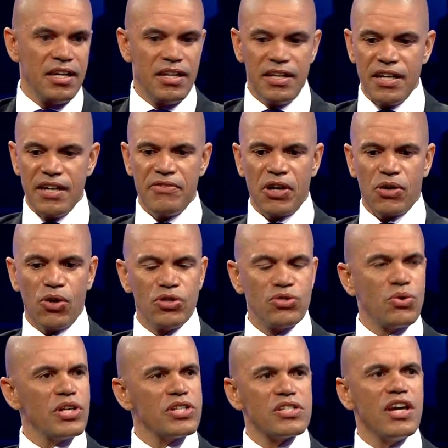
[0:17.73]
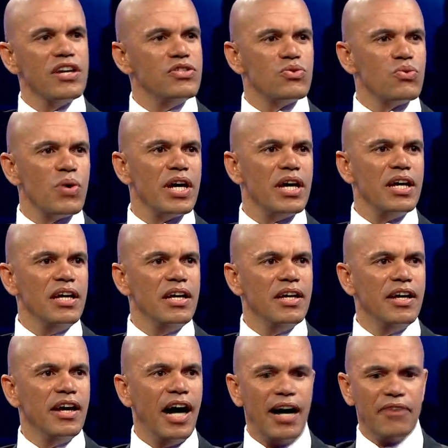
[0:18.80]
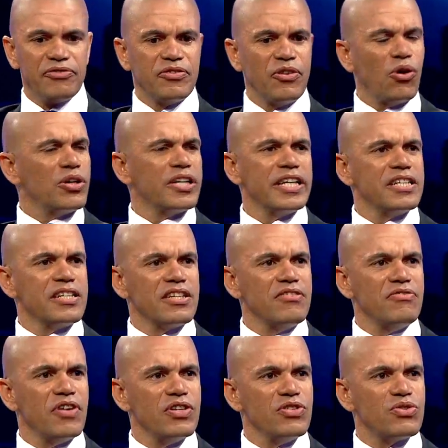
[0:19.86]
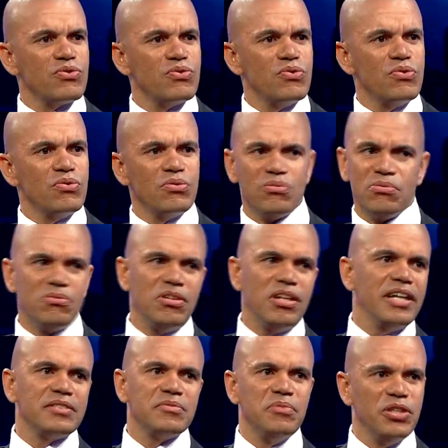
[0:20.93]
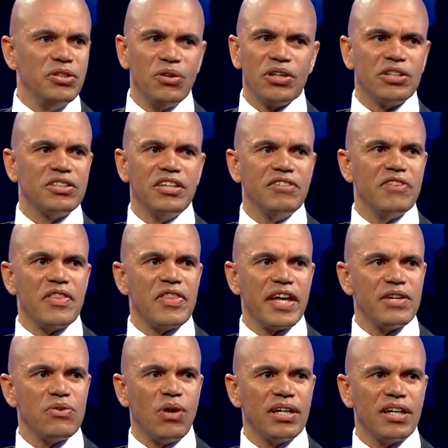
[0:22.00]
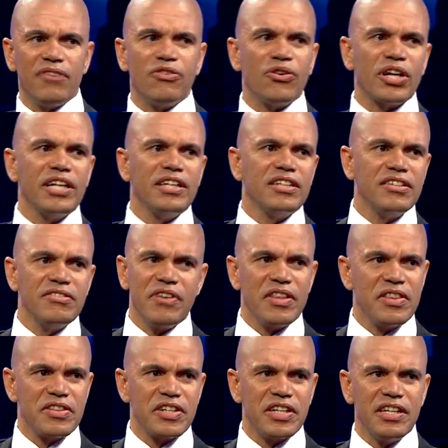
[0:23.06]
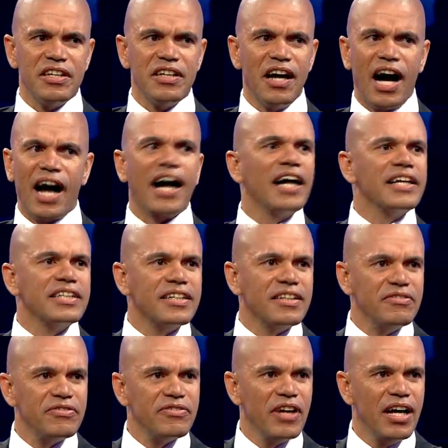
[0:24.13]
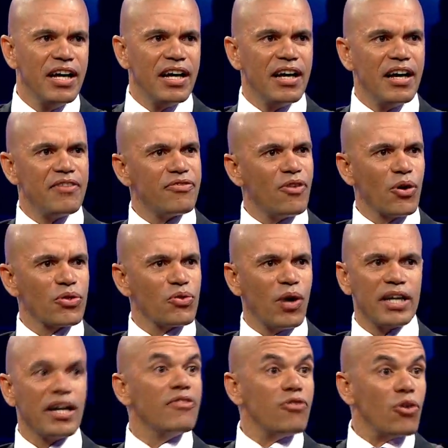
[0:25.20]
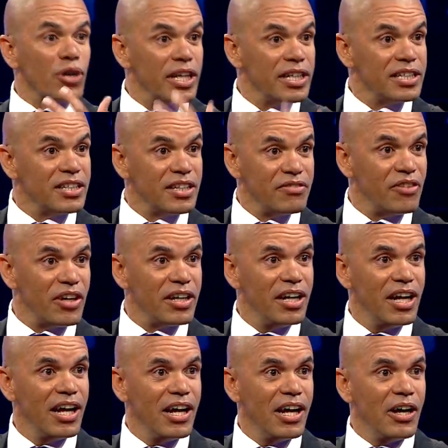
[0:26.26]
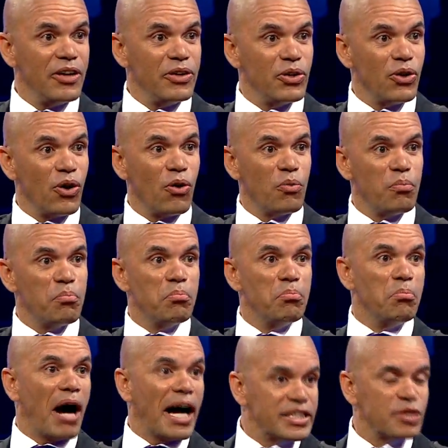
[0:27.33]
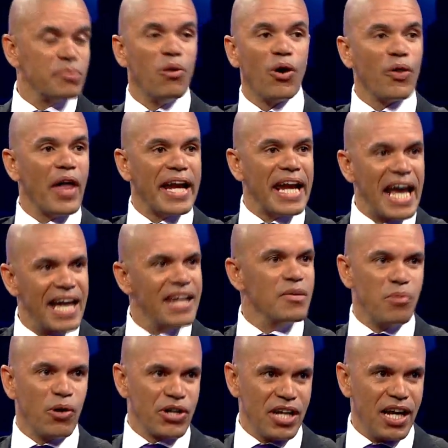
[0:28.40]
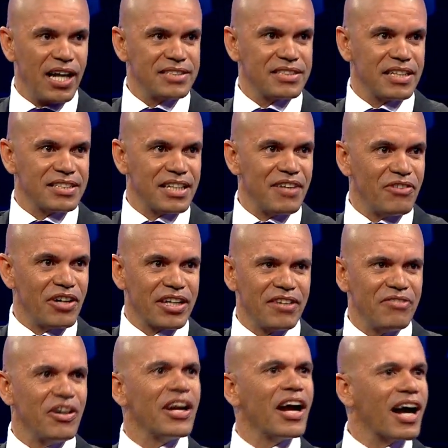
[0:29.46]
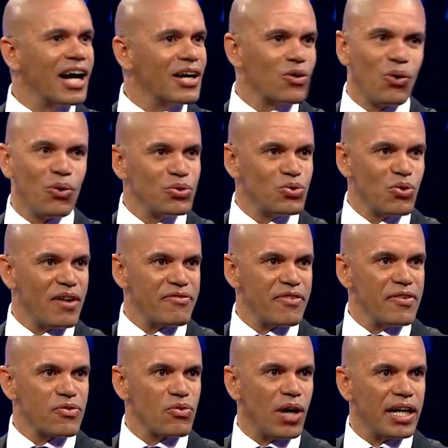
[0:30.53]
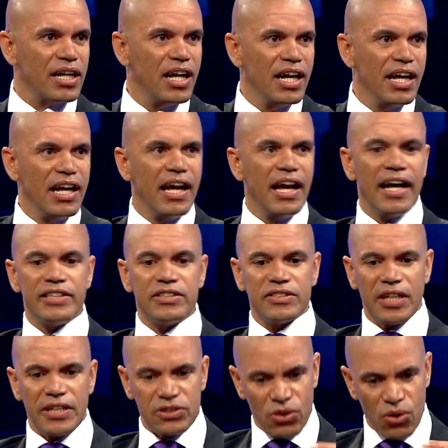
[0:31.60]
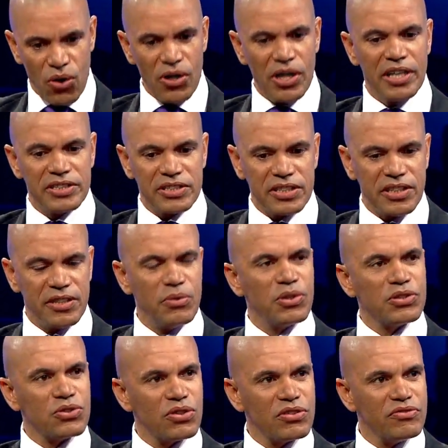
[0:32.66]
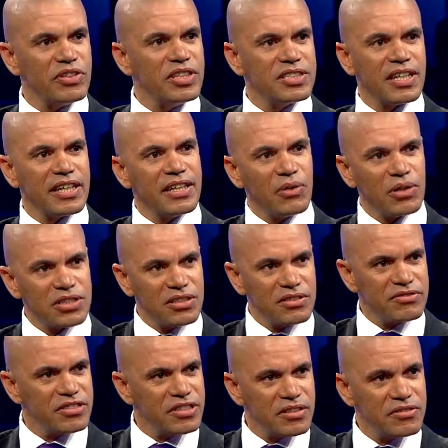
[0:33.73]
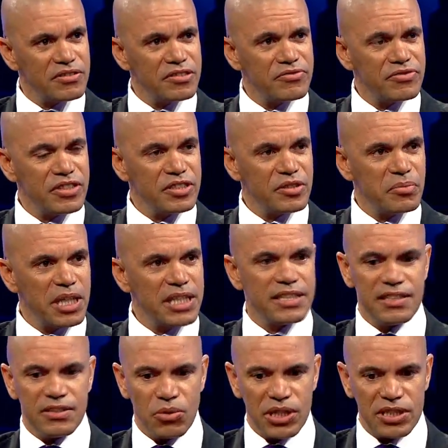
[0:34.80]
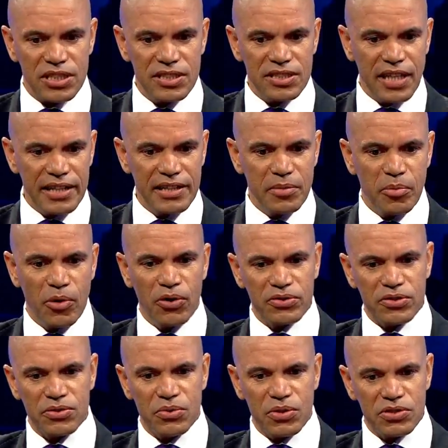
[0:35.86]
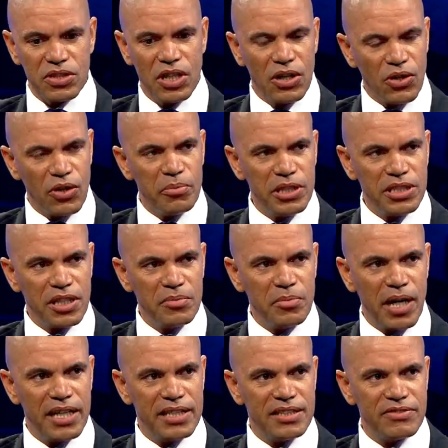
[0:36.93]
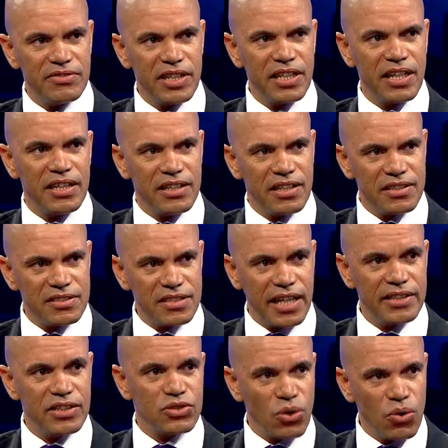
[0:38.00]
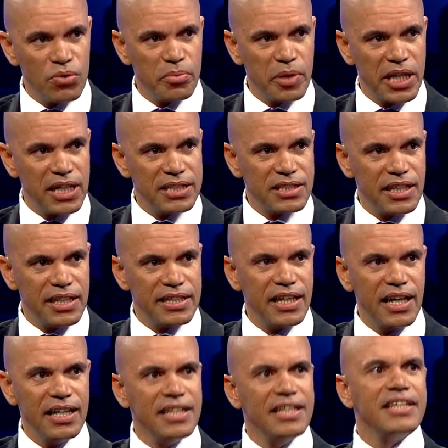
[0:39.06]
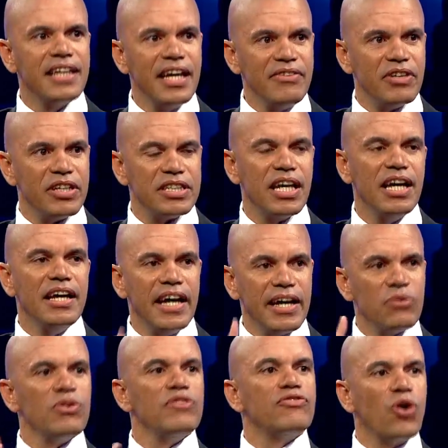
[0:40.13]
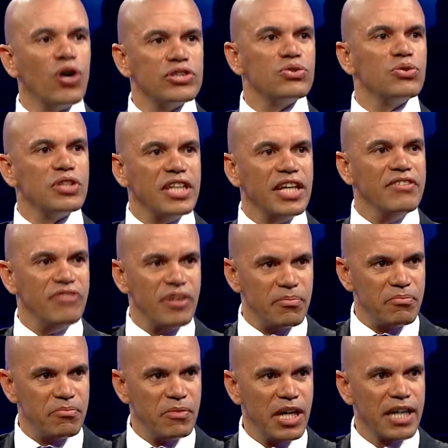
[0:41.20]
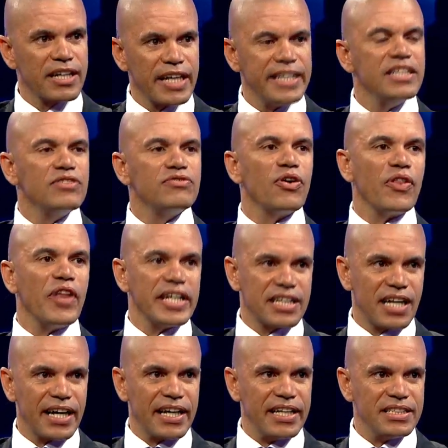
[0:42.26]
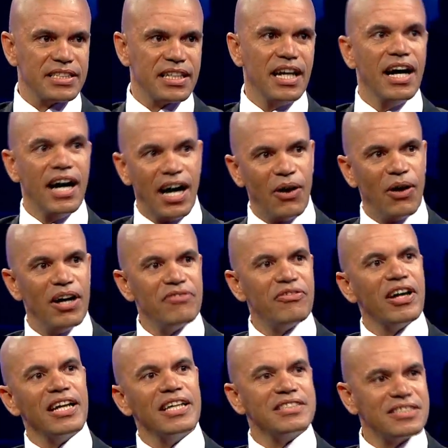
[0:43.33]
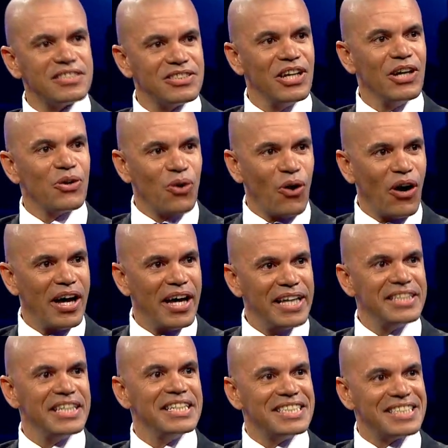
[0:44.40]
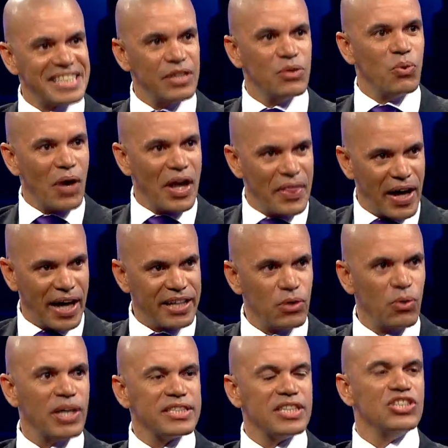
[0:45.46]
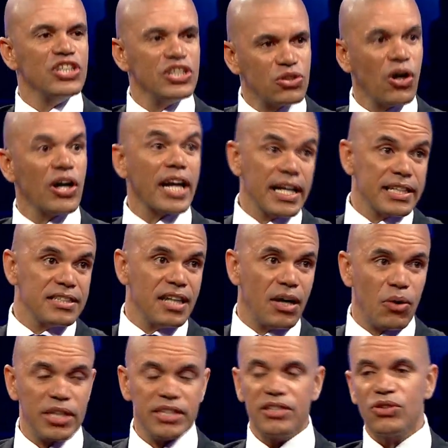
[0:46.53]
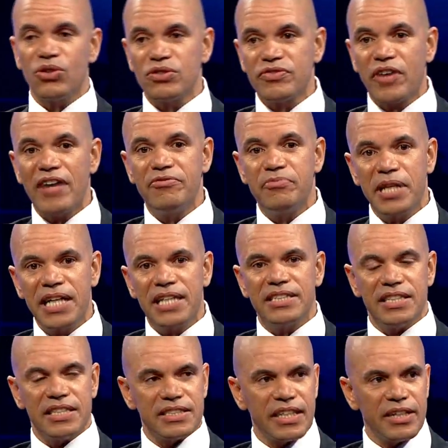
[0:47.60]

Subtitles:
He never got to a stage where I've already given two, let me not give a third one, I've already given three, I can't give a fourth one, I've already given, you know, much more than anybody else has ever given, I can't go to a fifth one. As long as he was convinced that there was infringement, it was inside the box, it was committed by a defender inside his own penalty area, he gave it. And we've got to give him credit for that courage. However, let's go ahead and see whether he was indeed correct in awarding those five penalties.